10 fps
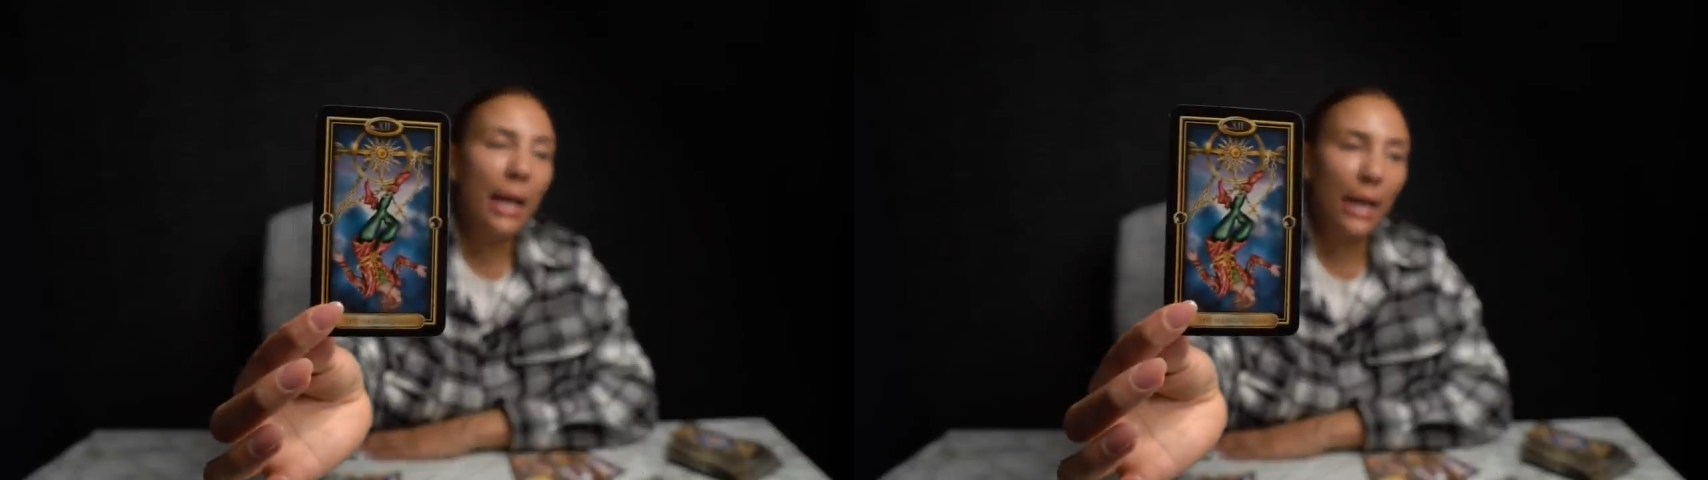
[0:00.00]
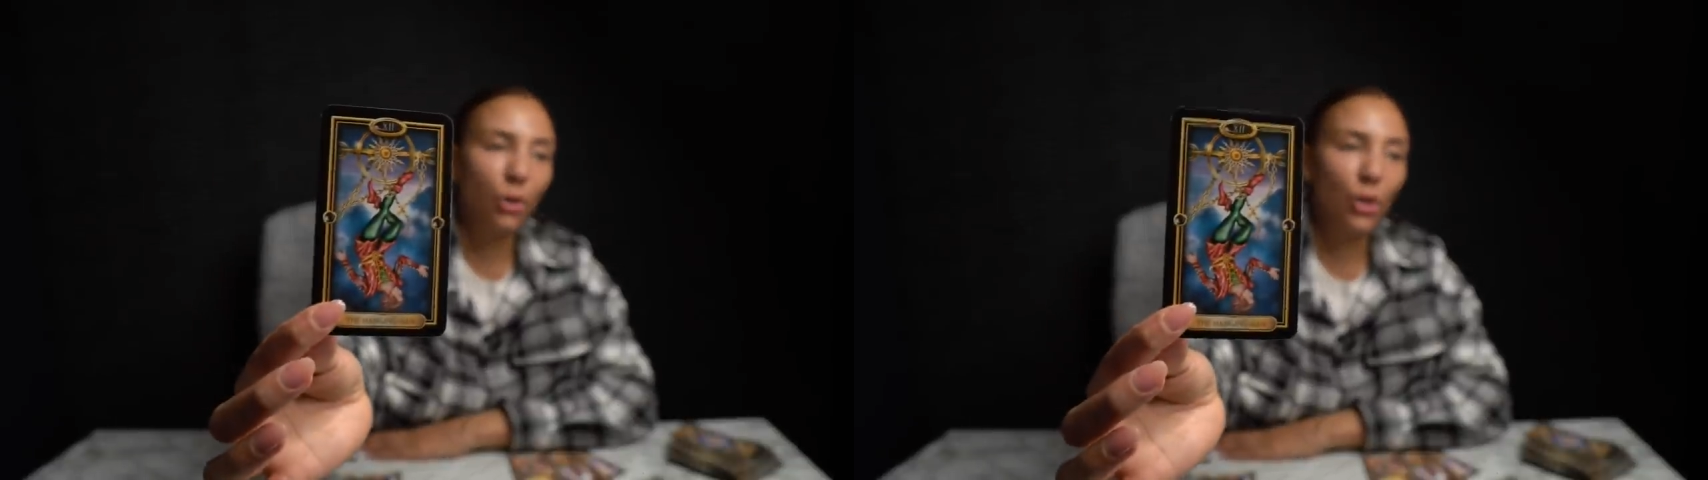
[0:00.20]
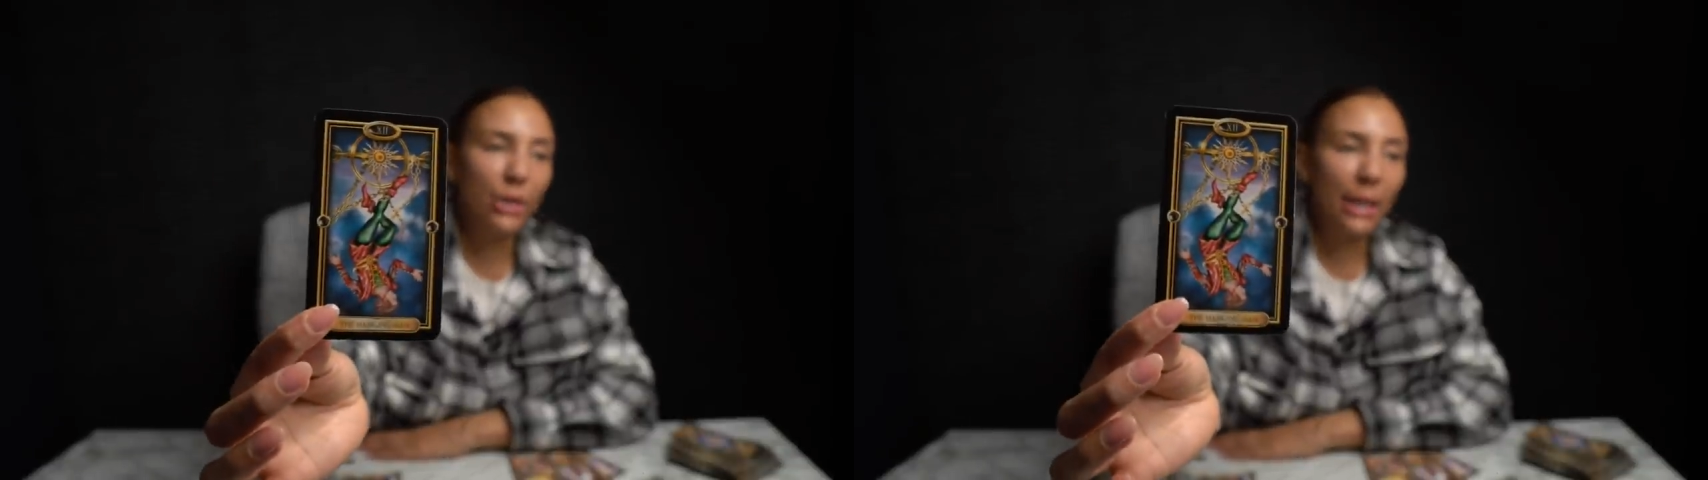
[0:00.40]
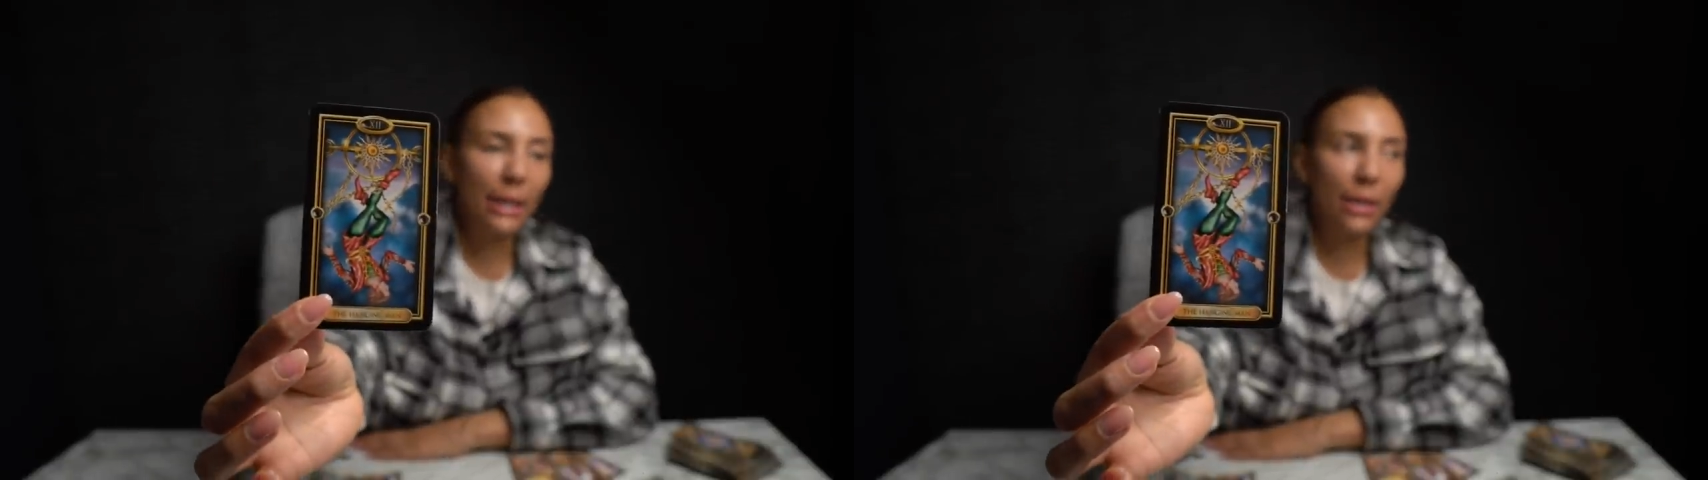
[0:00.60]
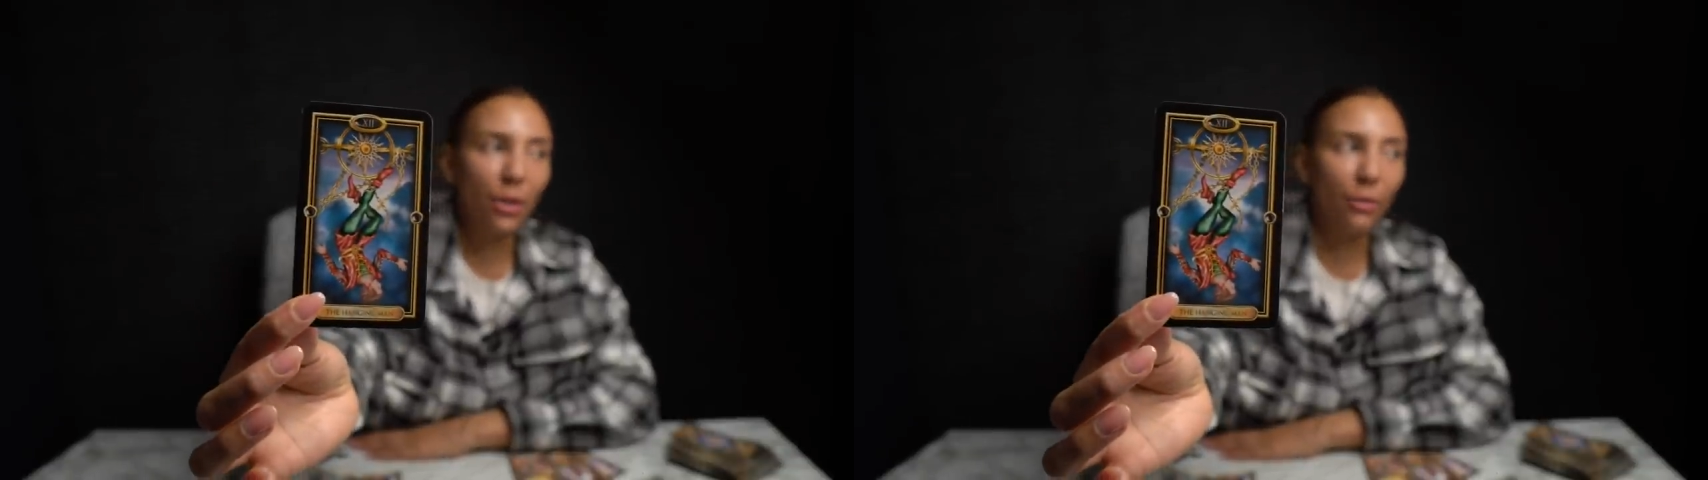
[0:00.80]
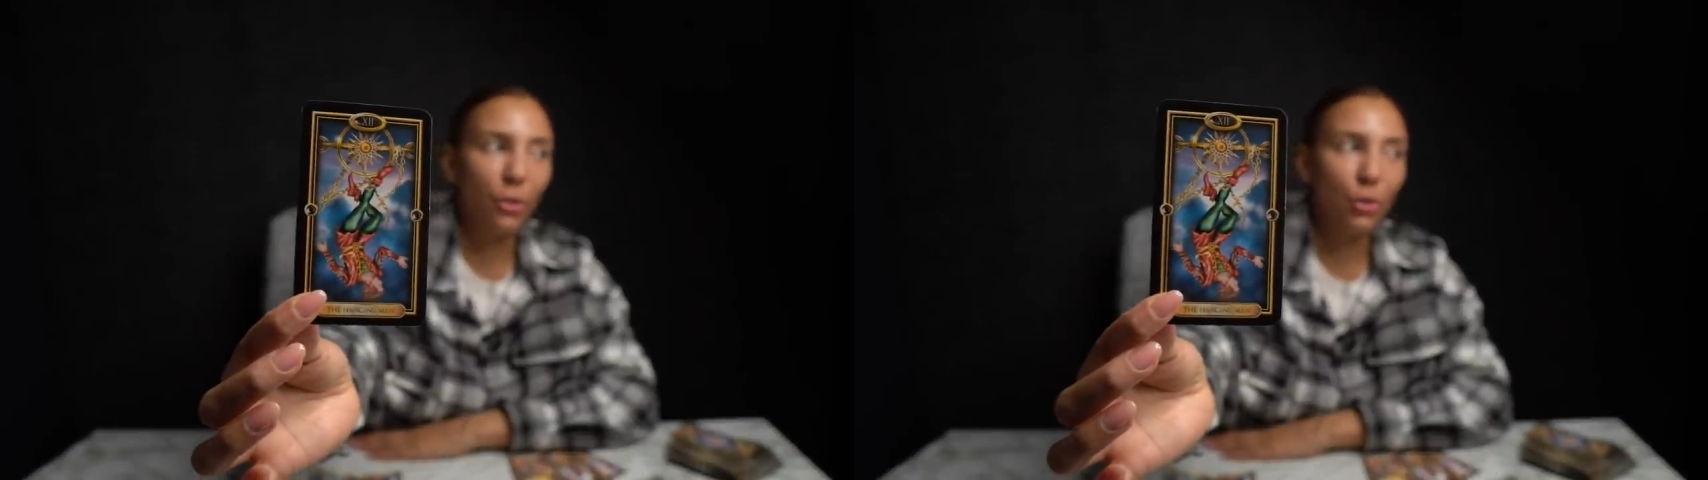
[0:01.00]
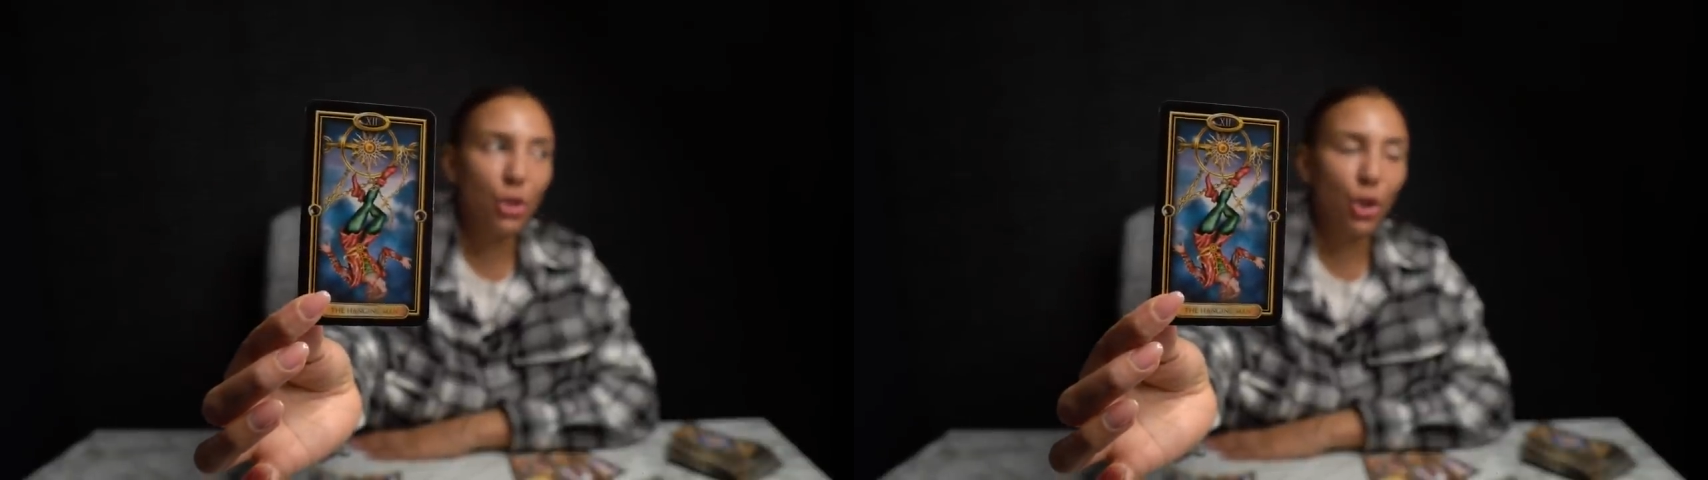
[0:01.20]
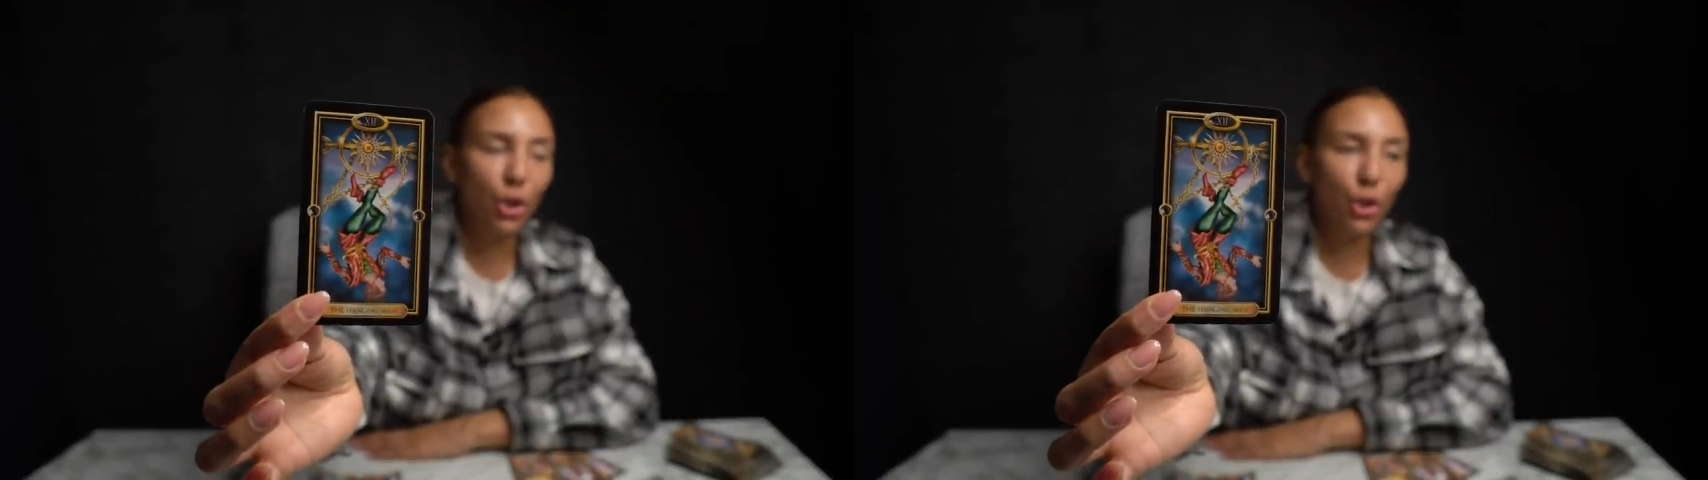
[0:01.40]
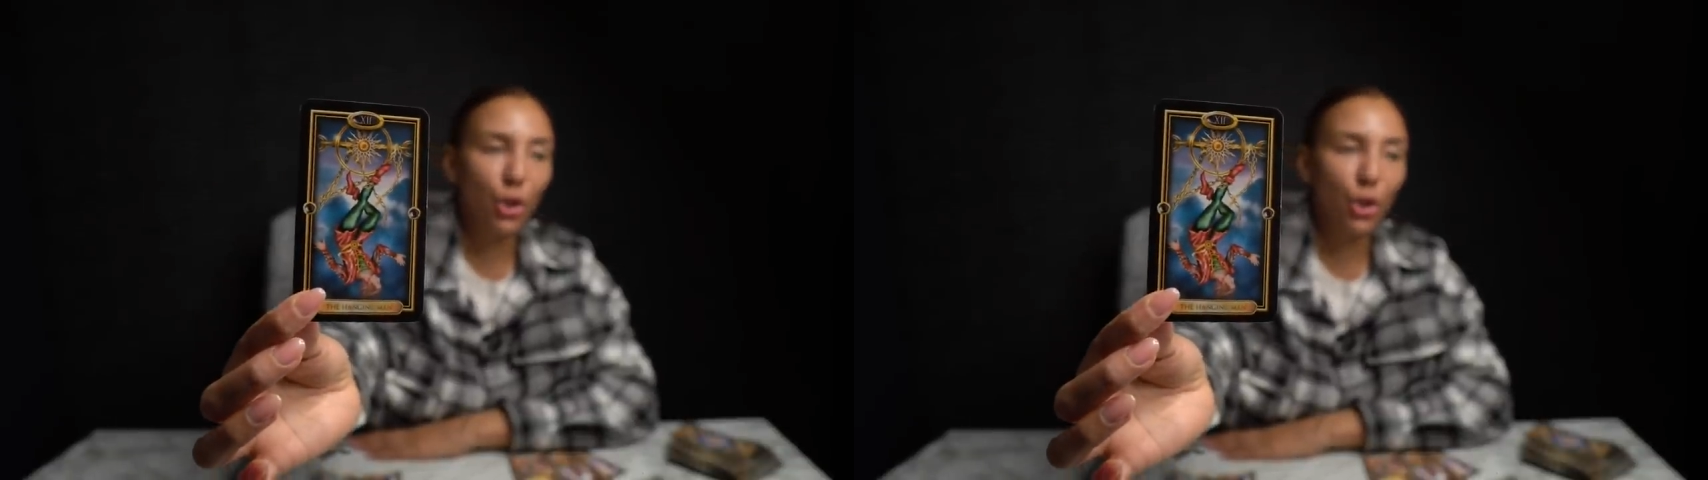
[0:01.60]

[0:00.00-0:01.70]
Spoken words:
it looks like in the near future,